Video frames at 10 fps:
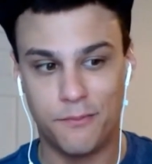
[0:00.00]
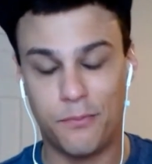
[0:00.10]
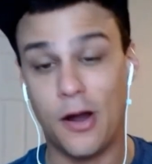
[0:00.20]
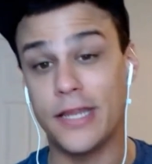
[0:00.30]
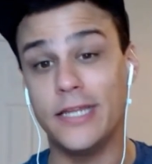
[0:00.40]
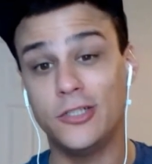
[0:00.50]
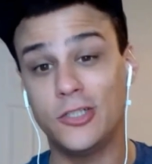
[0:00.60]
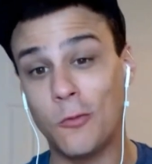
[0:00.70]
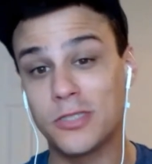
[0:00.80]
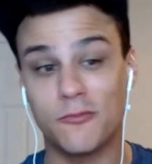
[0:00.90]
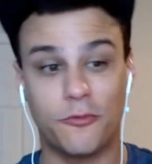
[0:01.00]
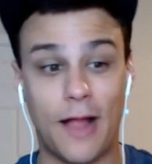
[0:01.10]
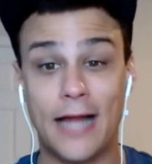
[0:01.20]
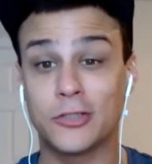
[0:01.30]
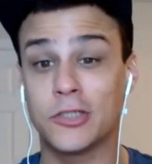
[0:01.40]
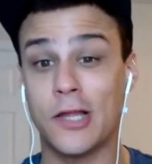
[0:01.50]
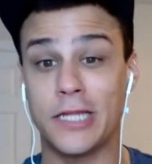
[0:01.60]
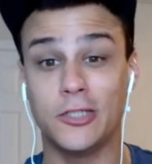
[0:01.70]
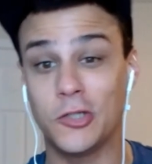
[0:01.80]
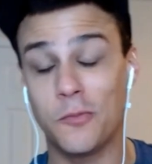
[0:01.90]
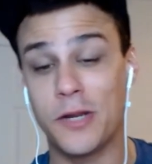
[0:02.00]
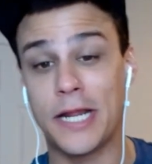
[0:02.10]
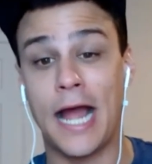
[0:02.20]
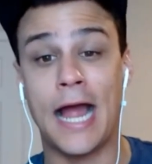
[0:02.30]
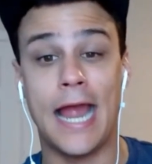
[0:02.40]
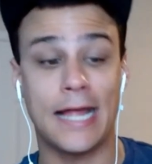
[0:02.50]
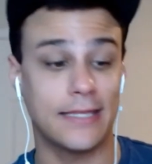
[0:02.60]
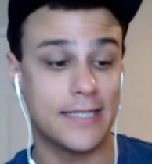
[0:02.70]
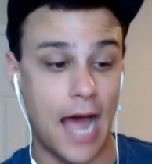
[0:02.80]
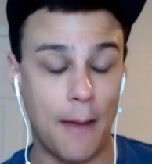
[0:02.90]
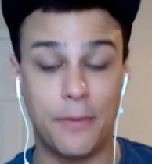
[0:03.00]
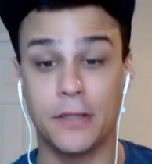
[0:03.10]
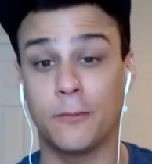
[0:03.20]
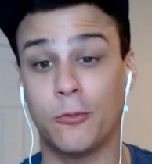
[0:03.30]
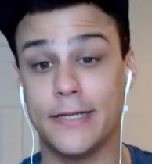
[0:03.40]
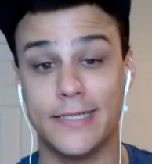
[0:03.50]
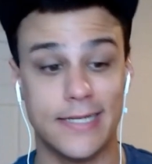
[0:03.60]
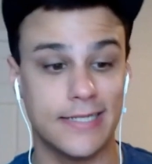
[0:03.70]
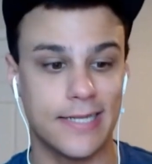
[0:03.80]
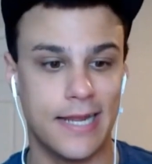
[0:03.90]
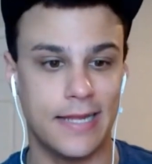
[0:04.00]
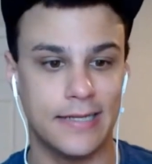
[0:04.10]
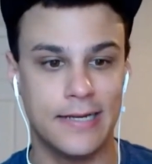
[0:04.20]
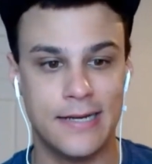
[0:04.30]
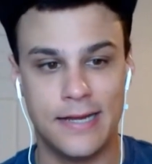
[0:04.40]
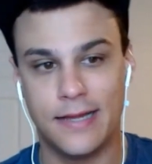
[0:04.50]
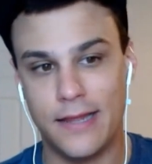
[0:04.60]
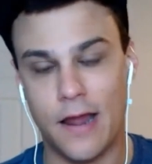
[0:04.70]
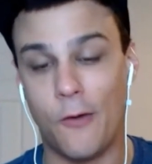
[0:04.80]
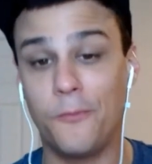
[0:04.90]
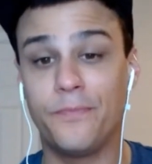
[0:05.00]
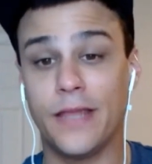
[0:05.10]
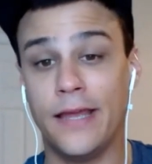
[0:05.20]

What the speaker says: but he showed some flashes like he should have been a guy at the top in the preseason, and you know,